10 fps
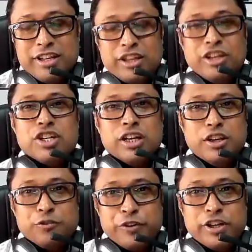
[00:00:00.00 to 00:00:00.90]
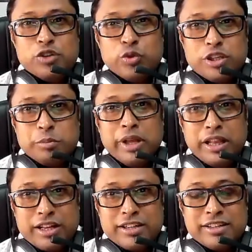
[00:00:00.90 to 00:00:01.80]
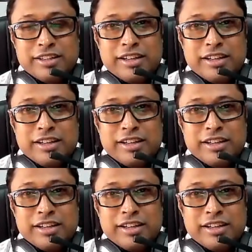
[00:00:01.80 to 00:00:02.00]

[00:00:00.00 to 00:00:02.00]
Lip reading: Initially, you feed it with milk.